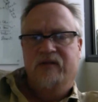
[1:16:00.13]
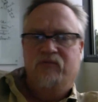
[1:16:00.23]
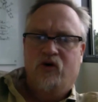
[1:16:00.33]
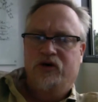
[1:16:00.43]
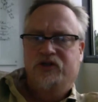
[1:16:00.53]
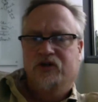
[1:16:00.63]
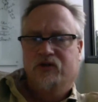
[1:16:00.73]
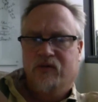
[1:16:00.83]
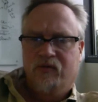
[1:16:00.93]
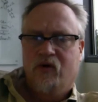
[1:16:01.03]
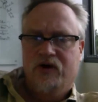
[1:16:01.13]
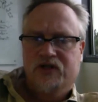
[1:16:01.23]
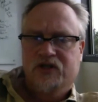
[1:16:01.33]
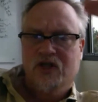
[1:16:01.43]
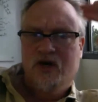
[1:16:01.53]
point your reports
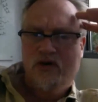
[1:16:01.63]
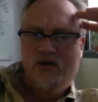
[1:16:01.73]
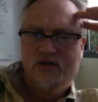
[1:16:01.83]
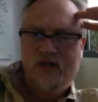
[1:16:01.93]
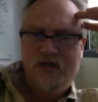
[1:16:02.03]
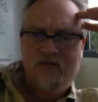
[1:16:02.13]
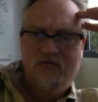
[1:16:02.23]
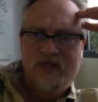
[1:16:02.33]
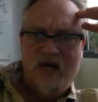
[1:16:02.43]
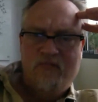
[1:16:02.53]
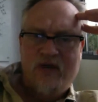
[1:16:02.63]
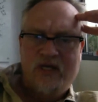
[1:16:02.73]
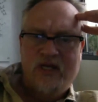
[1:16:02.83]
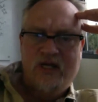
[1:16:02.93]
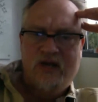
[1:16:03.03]
at those. But that
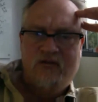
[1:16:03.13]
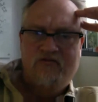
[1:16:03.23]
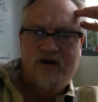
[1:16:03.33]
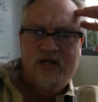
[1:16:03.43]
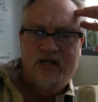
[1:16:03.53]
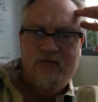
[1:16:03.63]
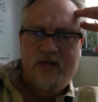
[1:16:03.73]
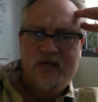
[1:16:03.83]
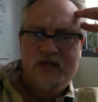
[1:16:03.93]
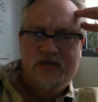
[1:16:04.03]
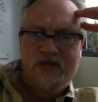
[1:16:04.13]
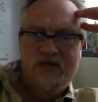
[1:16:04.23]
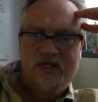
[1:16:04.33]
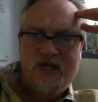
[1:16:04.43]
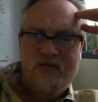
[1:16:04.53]
might get a little funky because
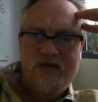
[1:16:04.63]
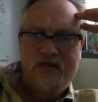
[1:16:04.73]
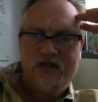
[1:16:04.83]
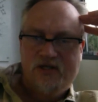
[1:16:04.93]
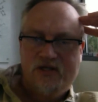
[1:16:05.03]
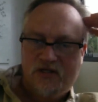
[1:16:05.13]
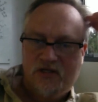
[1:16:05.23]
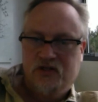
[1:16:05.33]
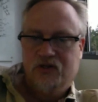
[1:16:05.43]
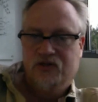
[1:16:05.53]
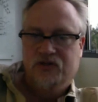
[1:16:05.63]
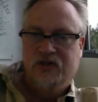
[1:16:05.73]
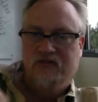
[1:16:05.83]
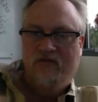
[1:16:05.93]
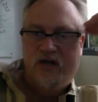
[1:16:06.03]
DW Agilysys is used
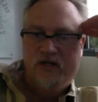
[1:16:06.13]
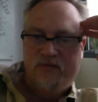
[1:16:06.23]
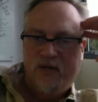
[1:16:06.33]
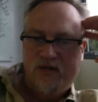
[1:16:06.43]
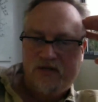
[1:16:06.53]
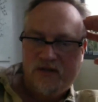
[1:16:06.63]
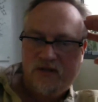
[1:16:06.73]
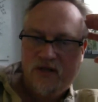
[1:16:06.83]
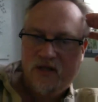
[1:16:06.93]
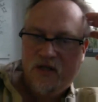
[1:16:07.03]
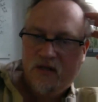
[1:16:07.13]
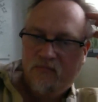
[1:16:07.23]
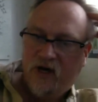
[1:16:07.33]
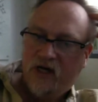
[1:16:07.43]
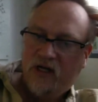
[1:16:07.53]
in various places.
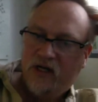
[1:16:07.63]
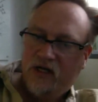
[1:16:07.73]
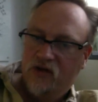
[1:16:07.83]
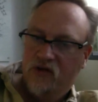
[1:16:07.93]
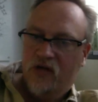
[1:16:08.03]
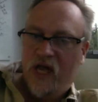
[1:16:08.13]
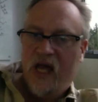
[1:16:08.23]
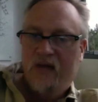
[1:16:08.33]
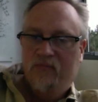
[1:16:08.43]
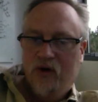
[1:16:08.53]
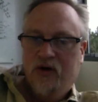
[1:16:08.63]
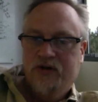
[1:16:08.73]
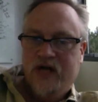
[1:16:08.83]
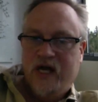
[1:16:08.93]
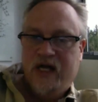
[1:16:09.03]
But you can pull
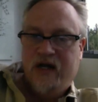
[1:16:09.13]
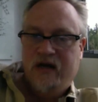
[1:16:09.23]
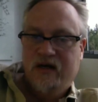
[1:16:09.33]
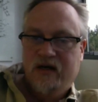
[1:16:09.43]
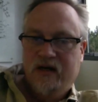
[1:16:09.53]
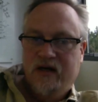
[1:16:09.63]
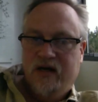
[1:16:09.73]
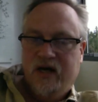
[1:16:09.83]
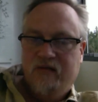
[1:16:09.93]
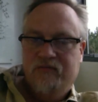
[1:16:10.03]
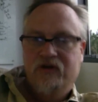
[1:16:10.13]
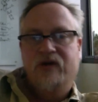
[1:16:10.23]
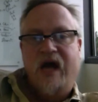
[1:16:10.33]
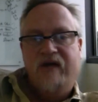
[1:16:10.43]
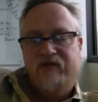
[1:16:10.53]
data. You'd
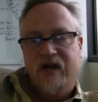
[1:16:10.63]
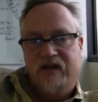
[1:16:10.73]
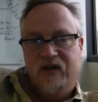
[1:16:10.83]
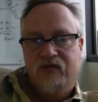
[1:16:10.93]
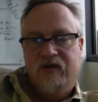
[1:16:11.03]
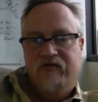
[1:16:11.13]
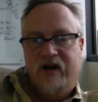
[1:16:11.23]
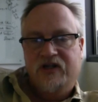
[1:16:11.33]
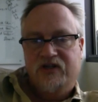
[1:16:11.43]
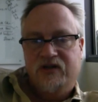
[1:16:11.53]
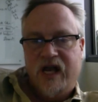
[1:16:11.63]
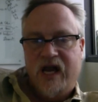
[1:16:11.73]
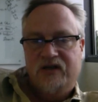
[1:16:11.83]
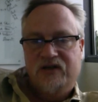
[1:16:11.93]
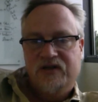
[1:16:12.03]
have to, I think, refresh your
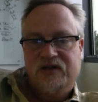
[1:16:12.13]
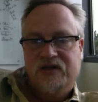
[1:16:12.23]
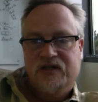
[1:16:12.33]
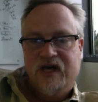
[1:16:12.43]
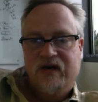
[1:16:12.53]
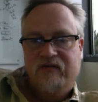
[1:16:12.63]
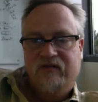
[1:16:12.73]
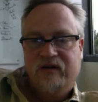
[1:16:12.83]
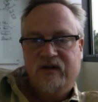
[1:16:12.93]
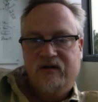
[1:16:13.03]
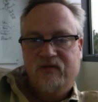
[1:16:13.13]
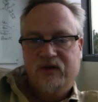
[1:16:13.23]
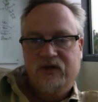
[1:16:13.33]
caches and stuff when you